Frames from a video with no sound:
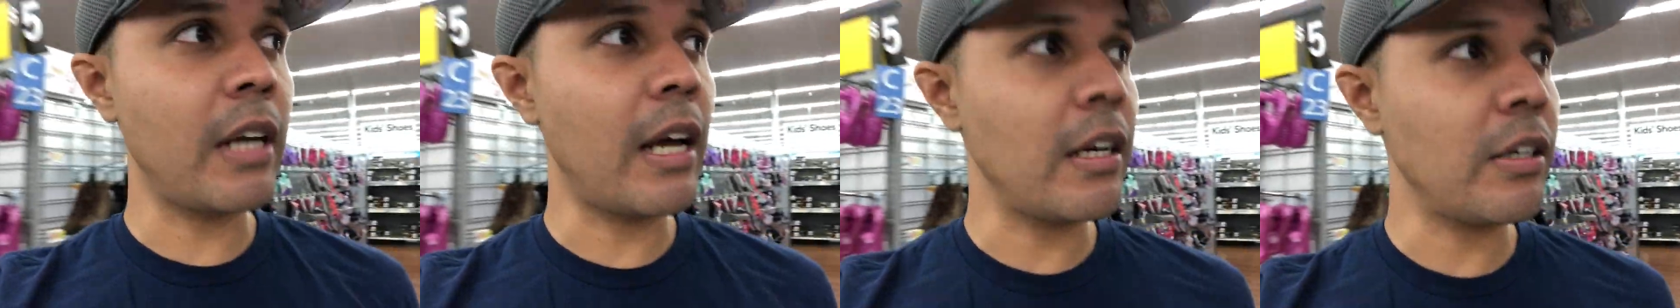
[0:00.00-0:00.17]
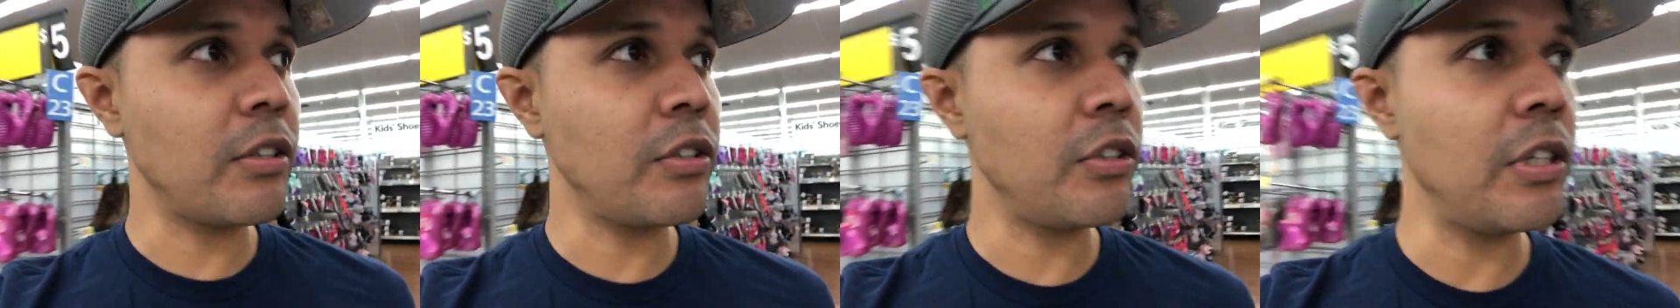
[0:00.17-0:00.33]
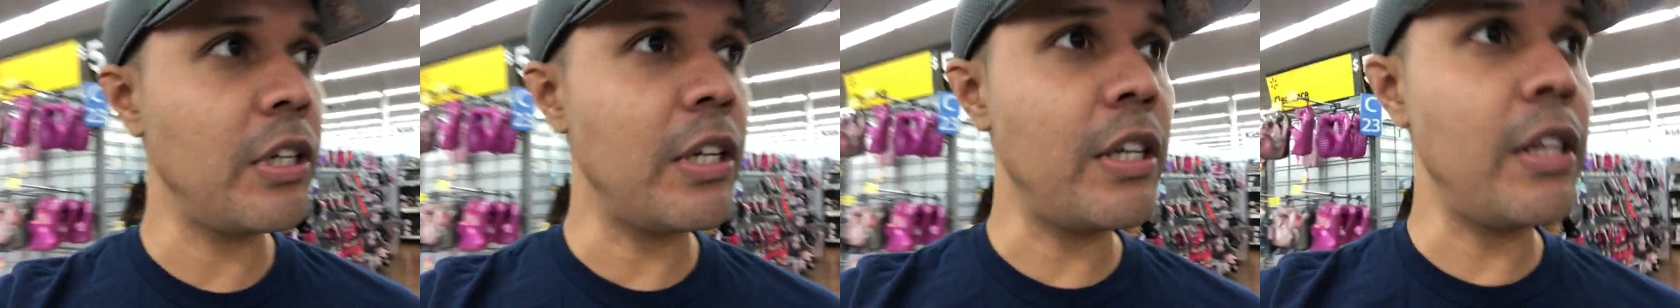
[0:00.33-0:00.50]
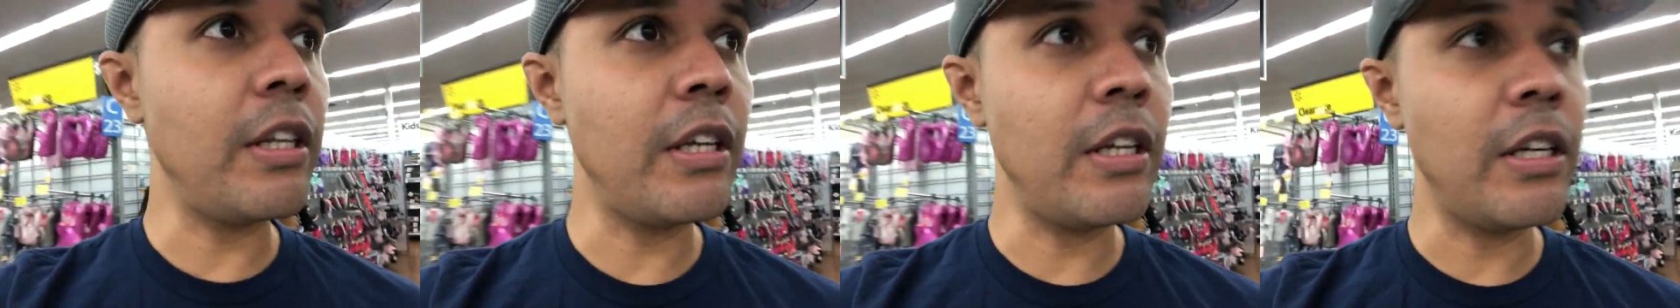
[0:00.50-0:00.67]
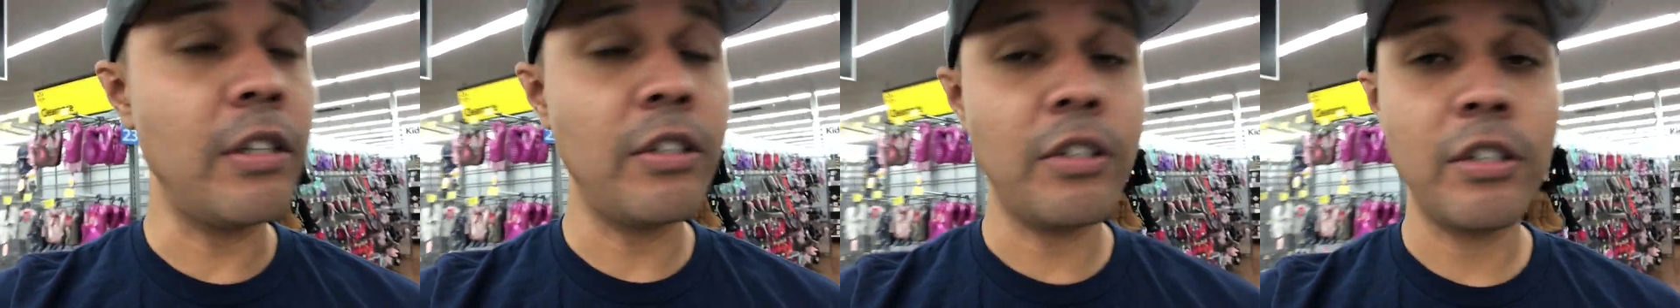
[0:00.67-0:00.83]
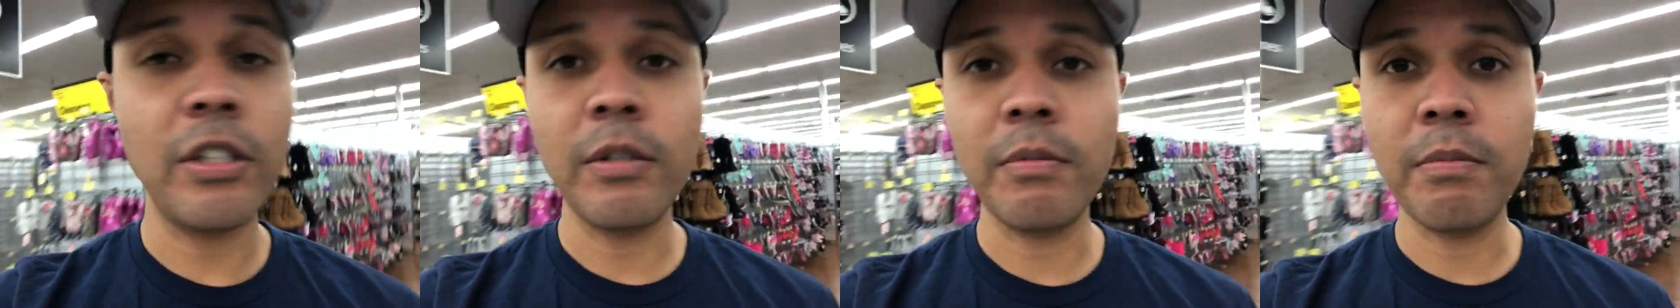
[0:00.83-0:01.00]
actually
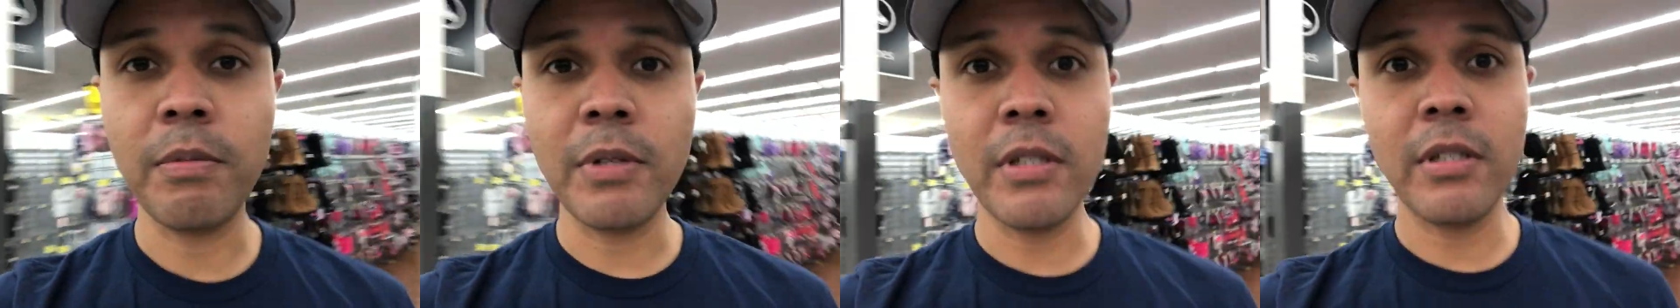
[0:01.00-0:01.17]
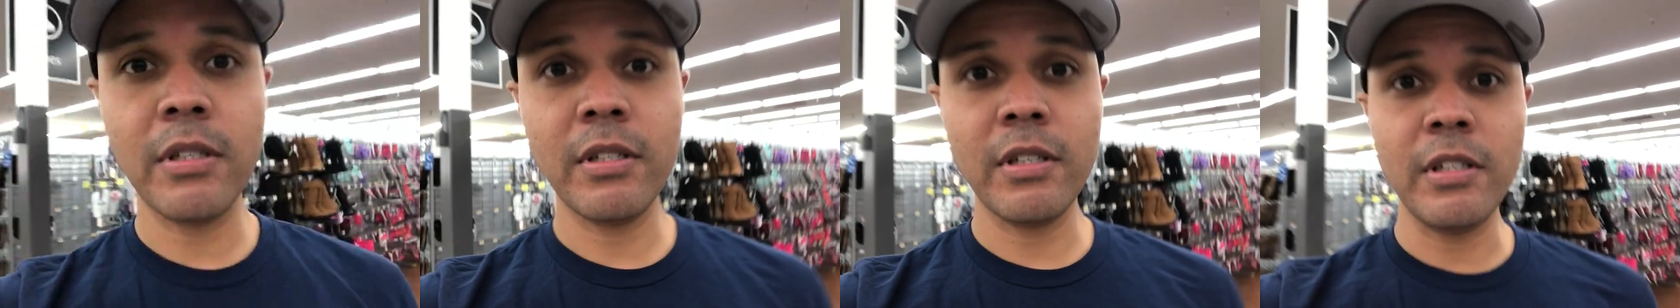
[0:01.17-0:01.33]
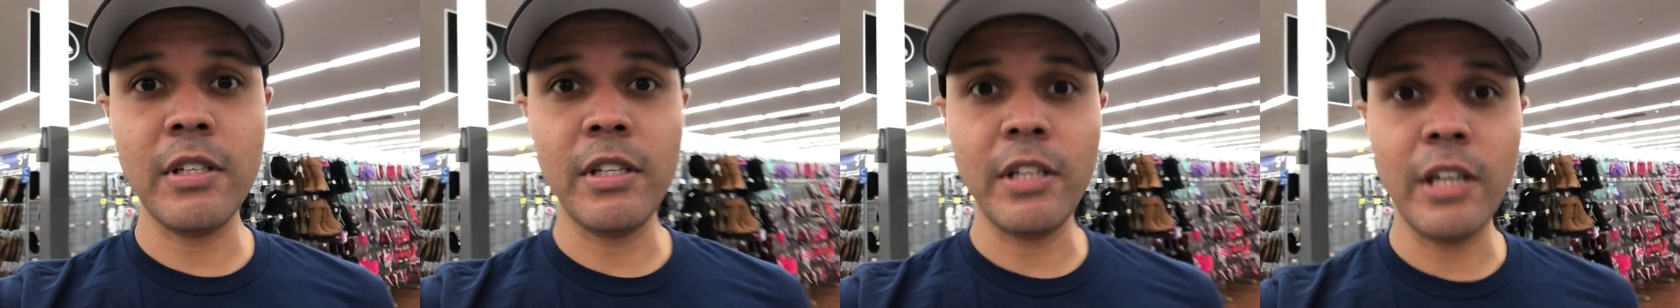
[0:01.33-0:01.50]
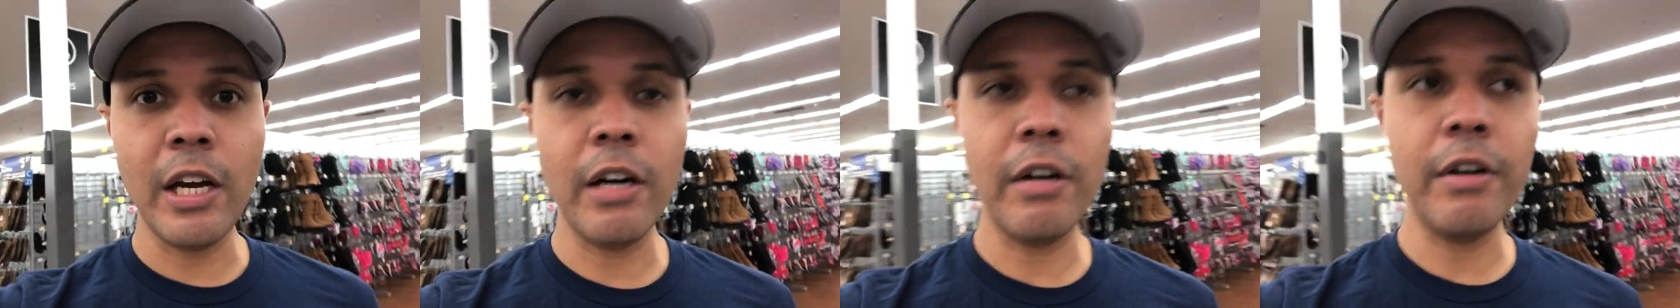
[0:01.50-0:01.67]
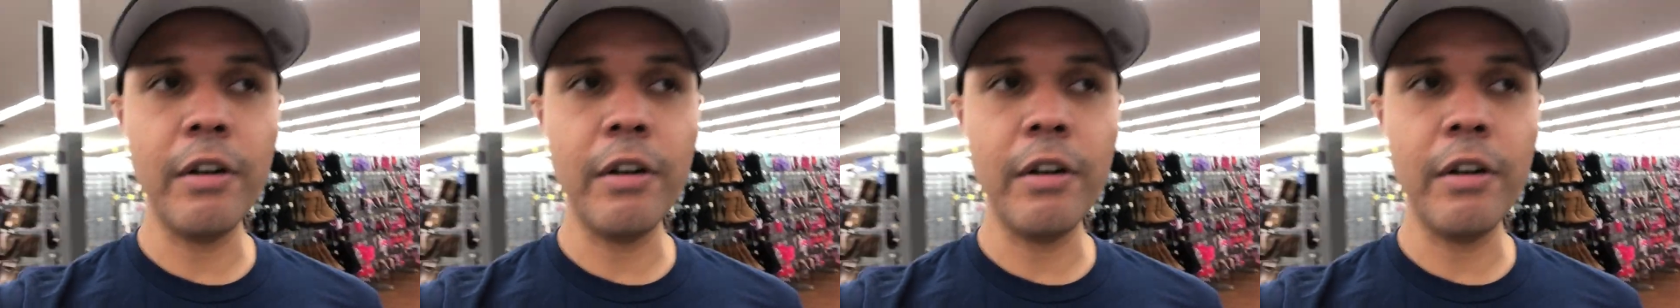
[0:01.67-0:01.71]
the cheapest in the